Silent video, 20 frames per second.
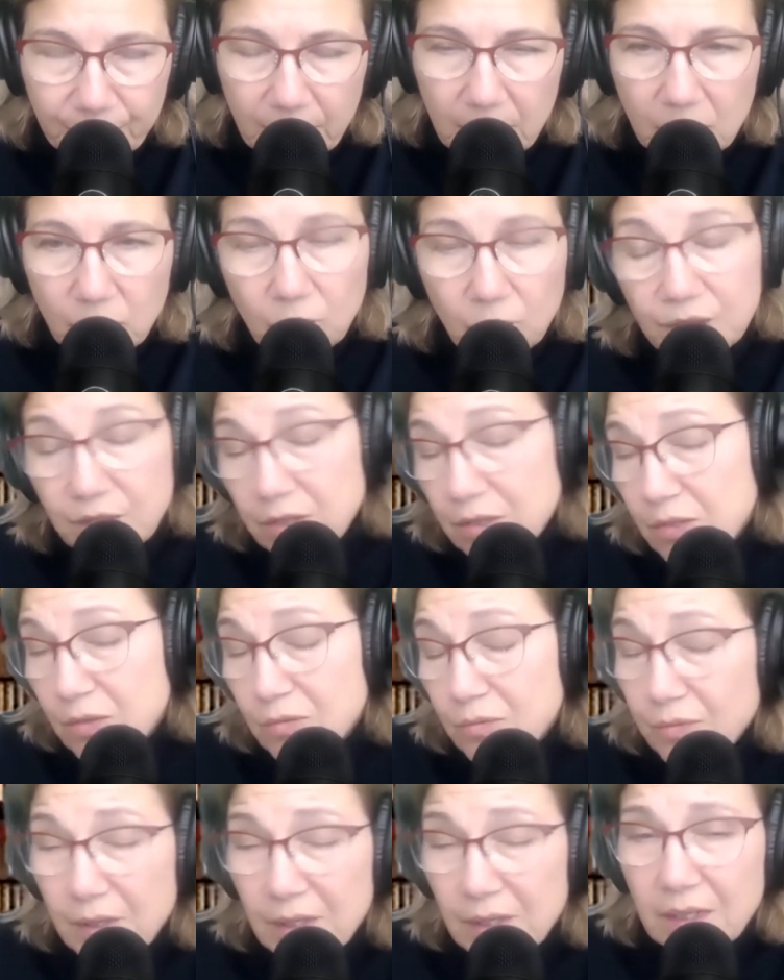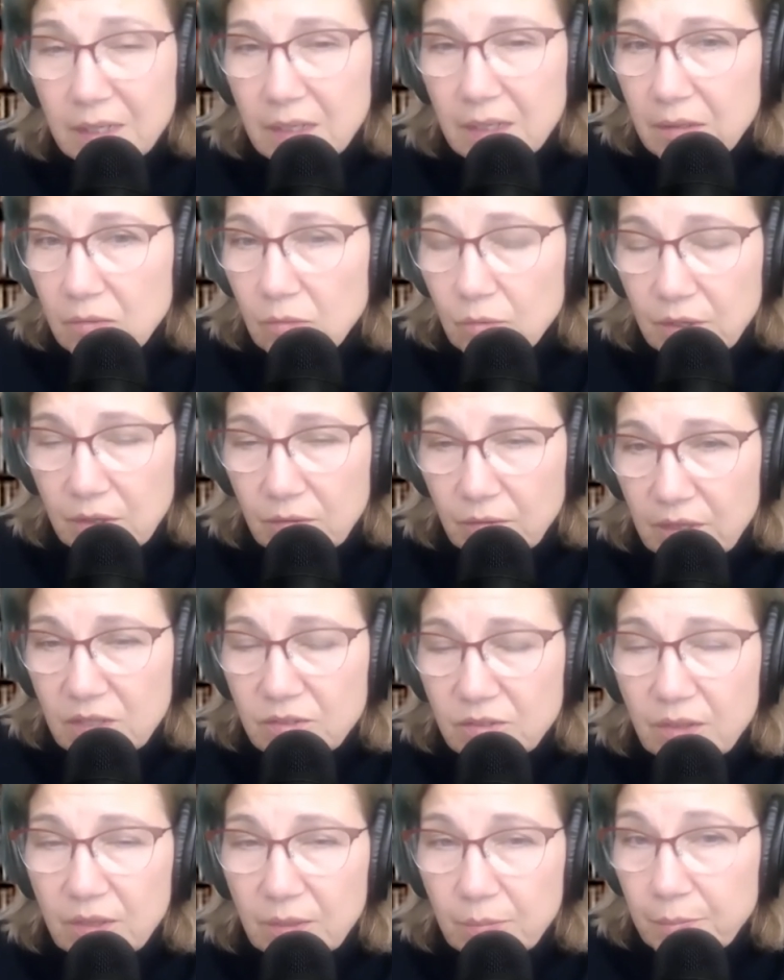and which is really,
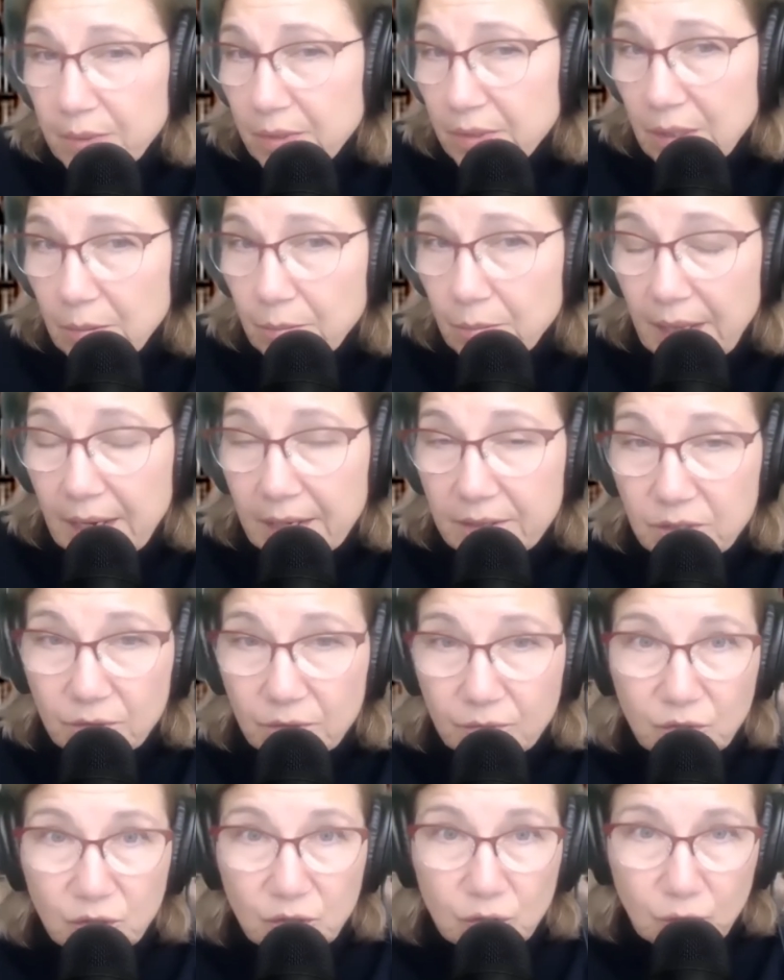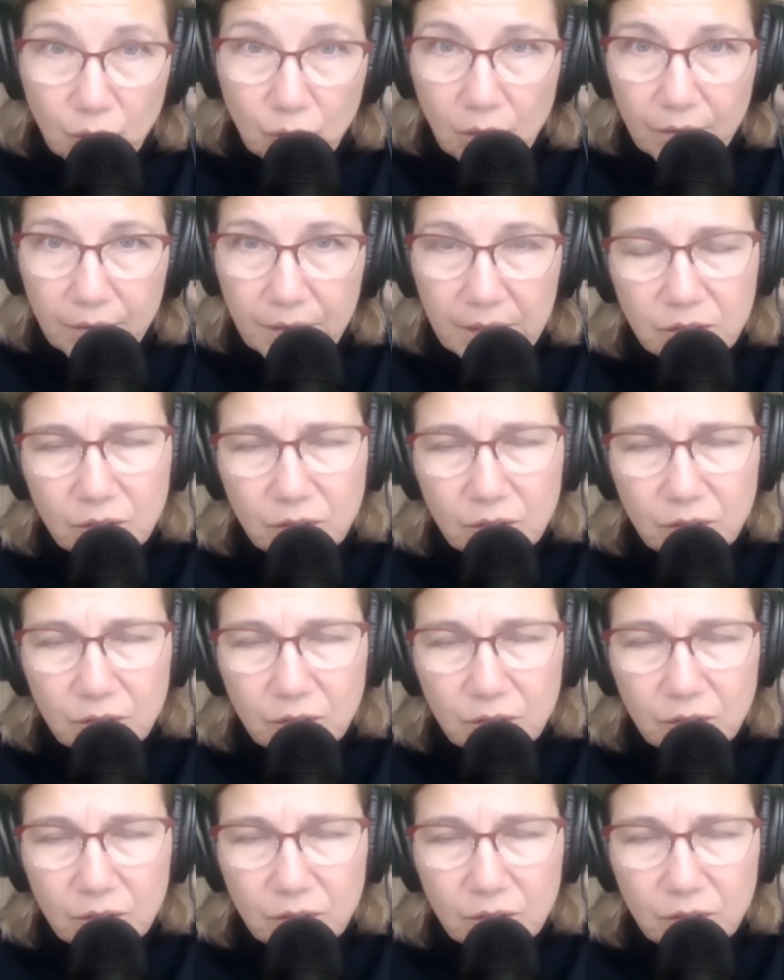these are the building blocks of story.